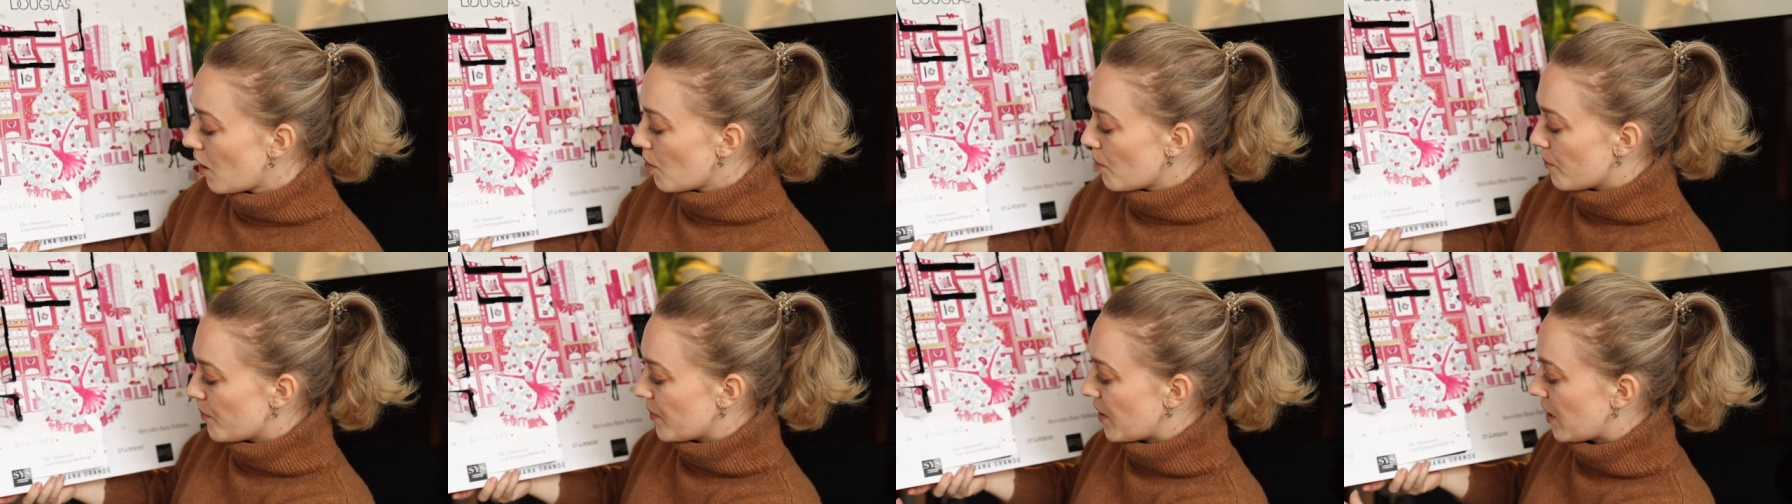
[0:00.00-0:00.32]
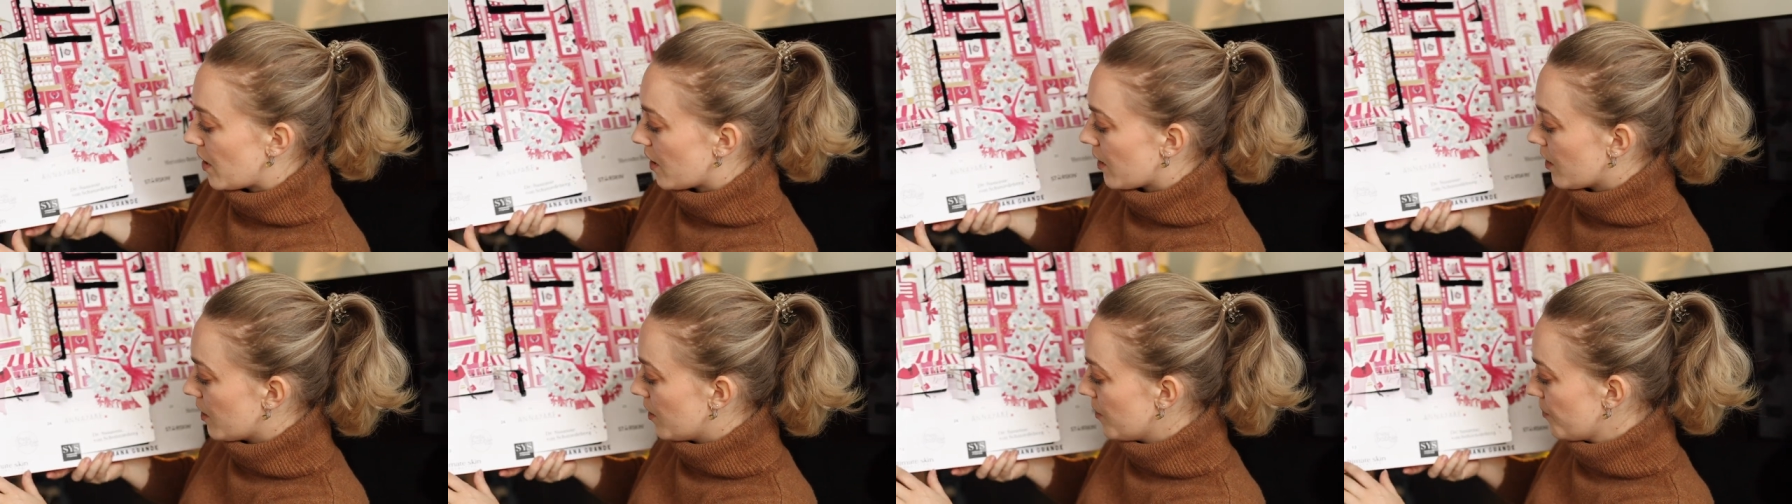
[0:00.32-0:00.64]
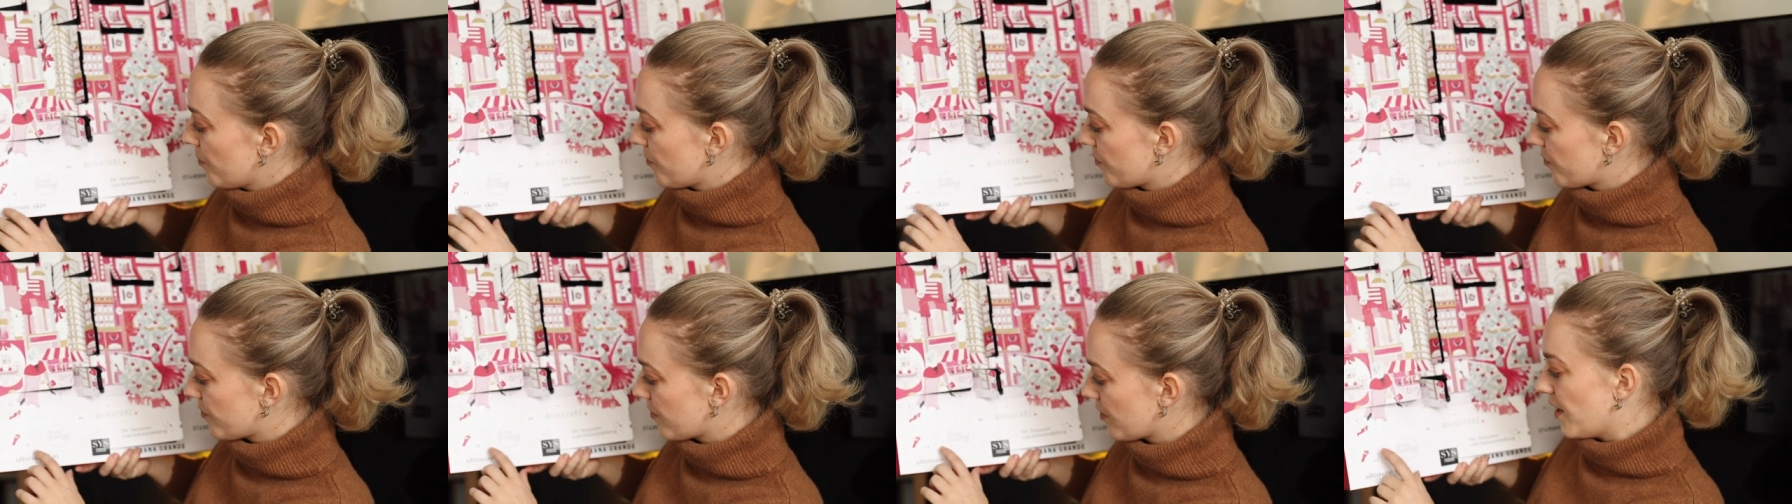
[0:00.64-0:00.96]
oh
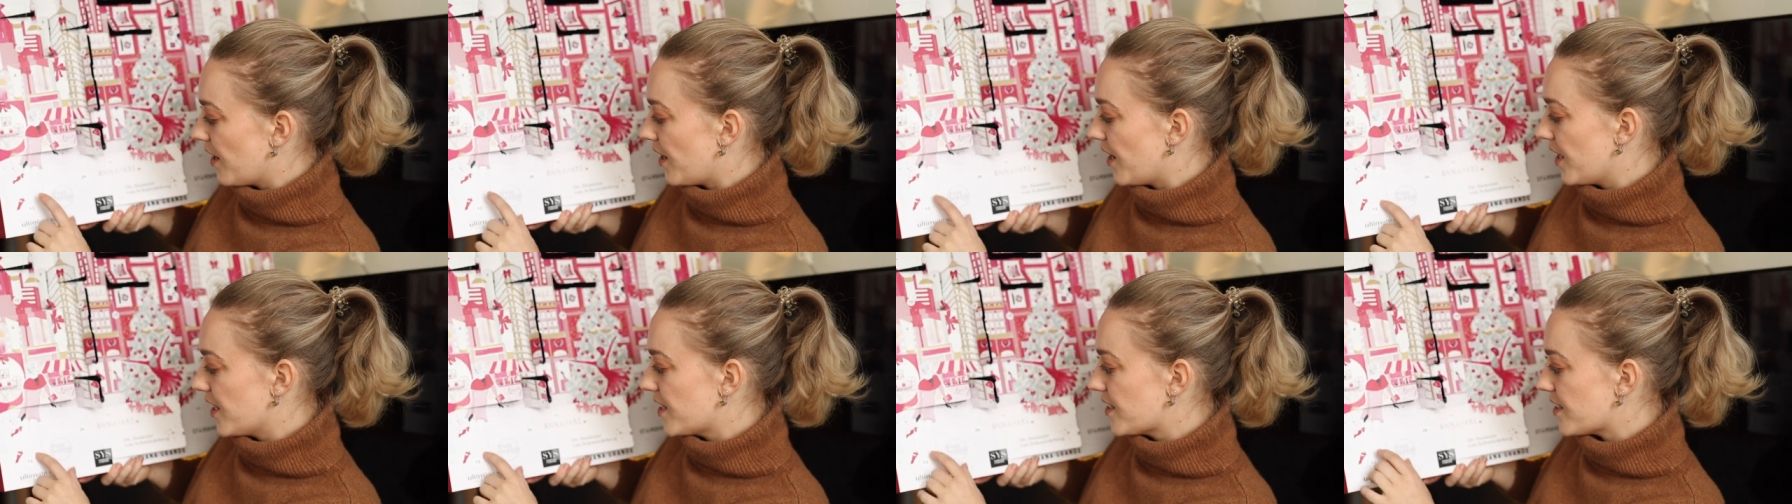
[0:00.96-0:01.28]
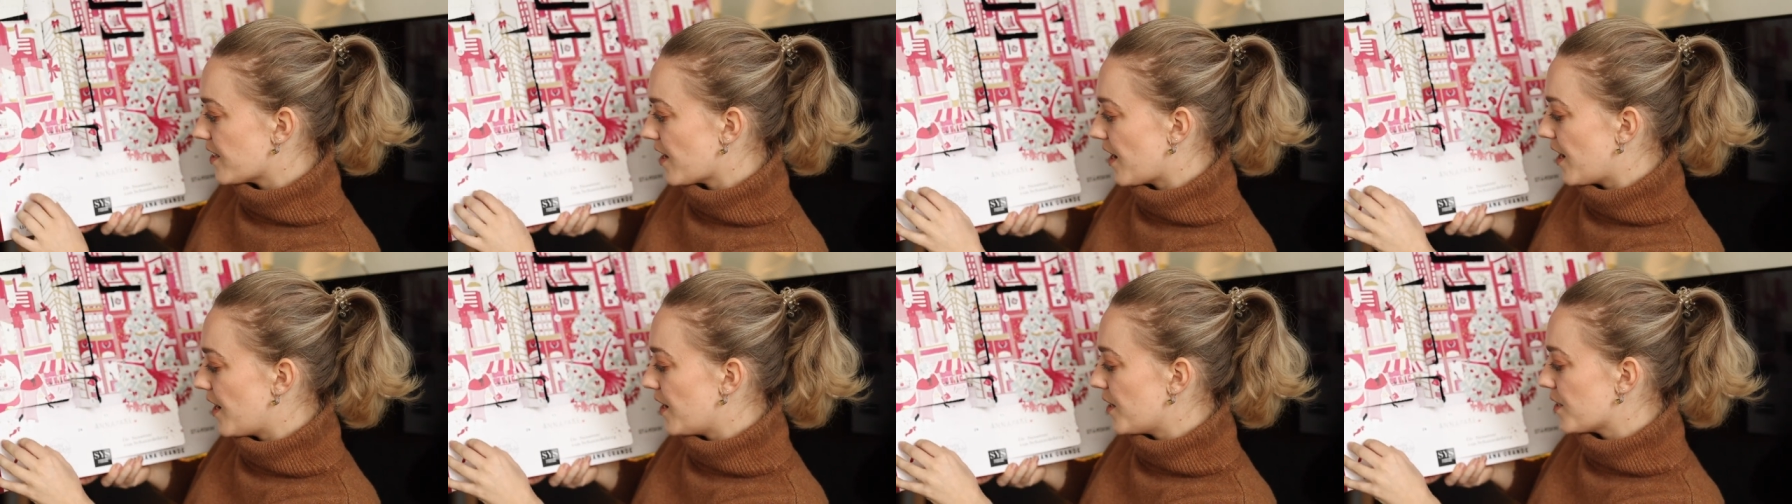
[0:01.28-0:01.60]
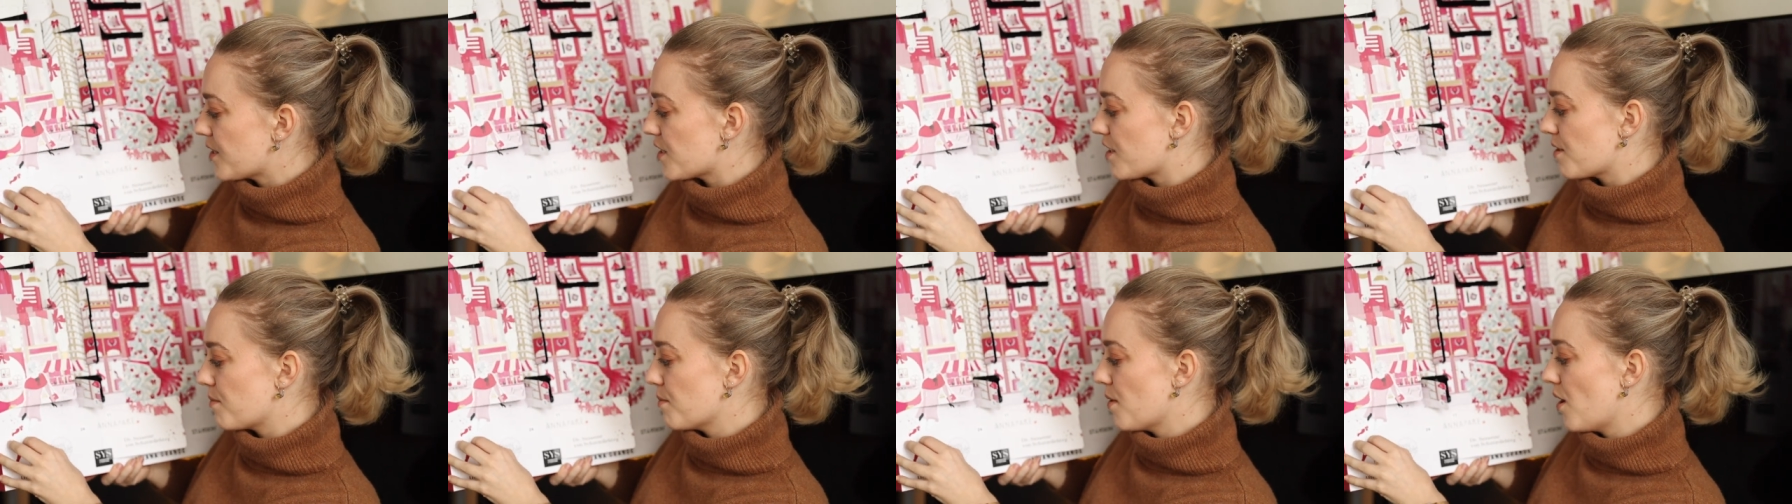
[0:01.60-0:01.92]
here it's
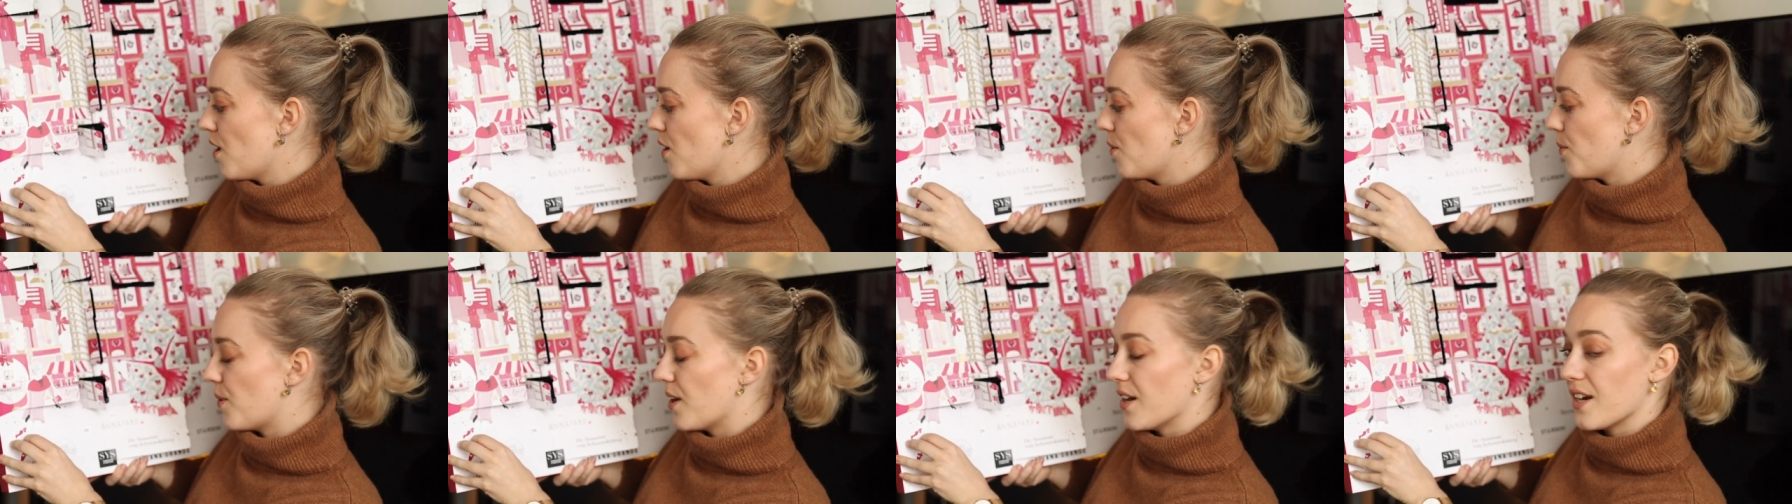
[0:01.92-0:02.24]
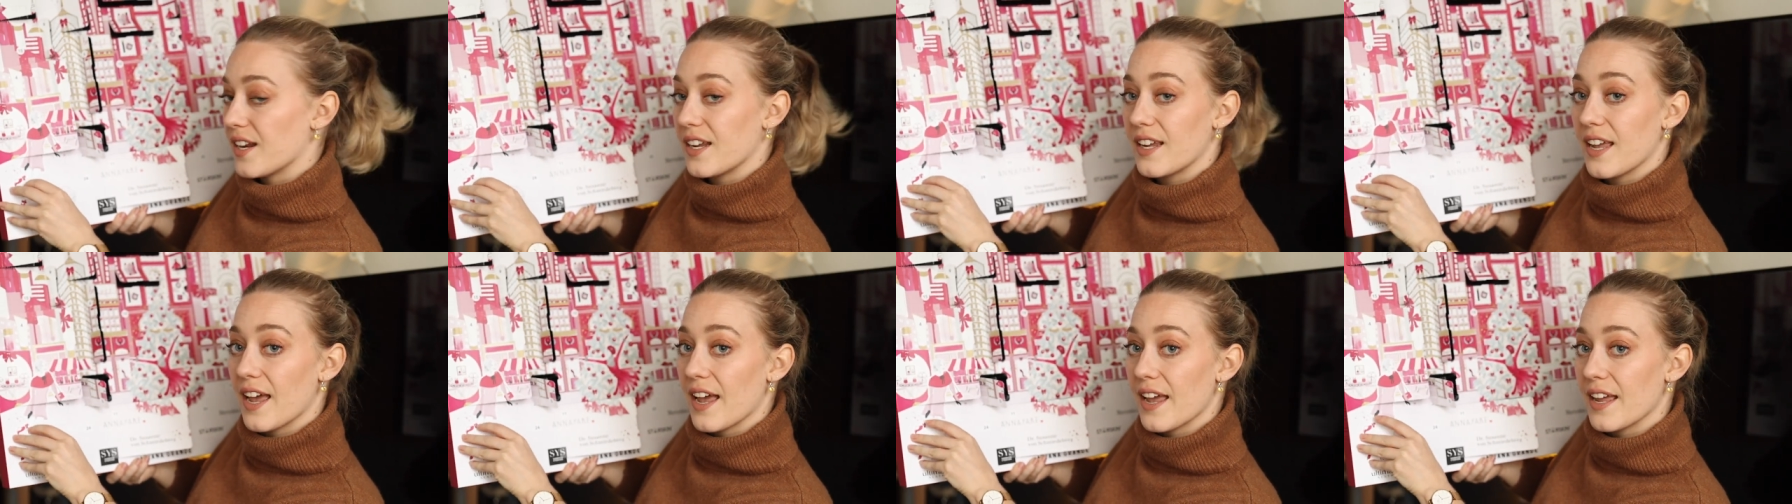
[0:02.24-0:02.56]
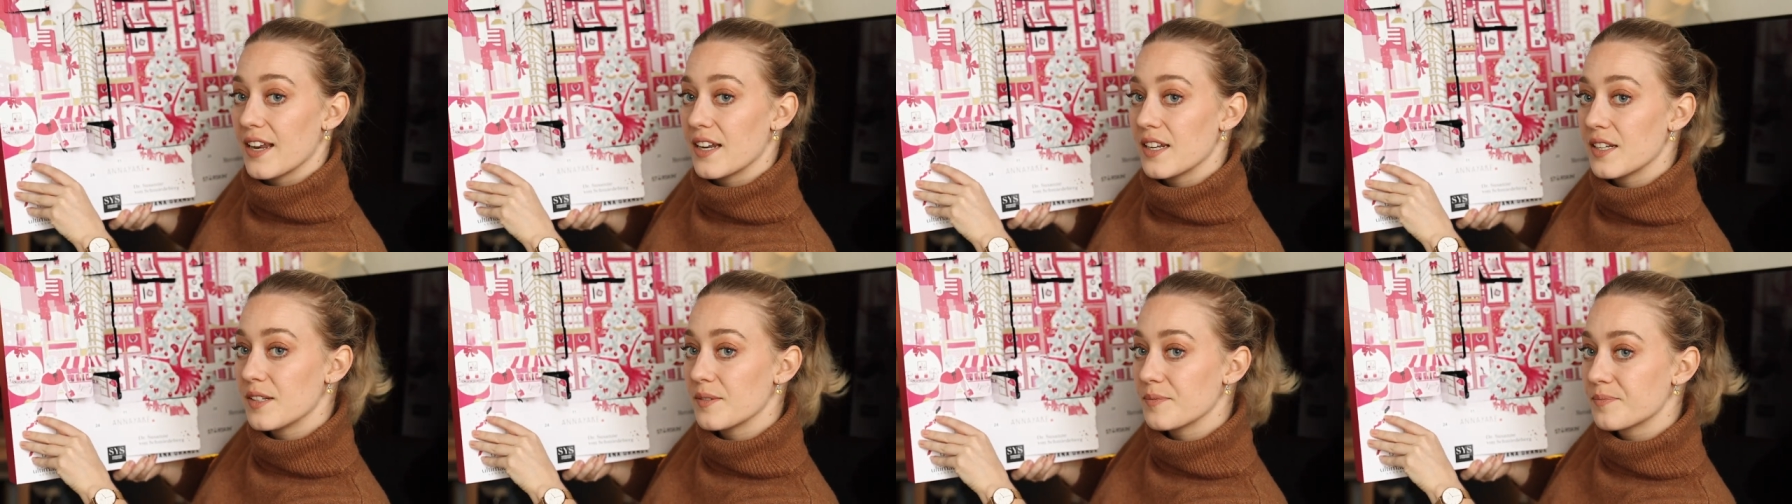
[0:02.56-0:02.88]
a small one
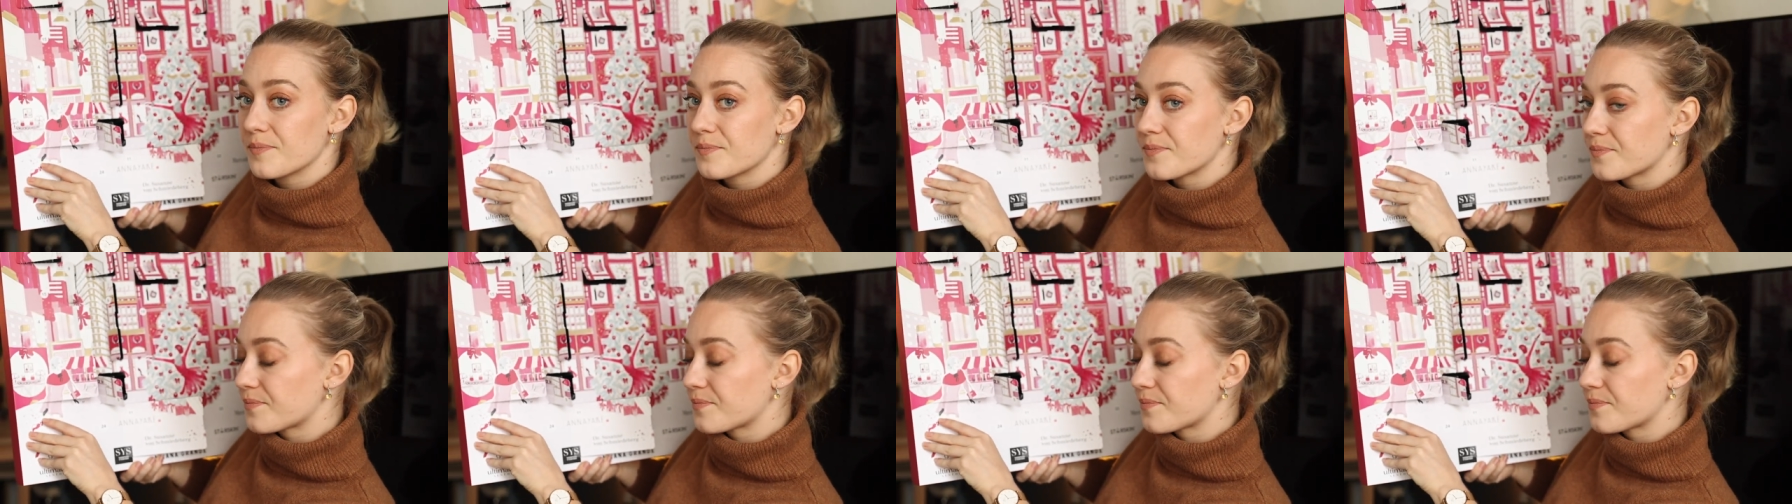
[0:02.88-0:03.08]
again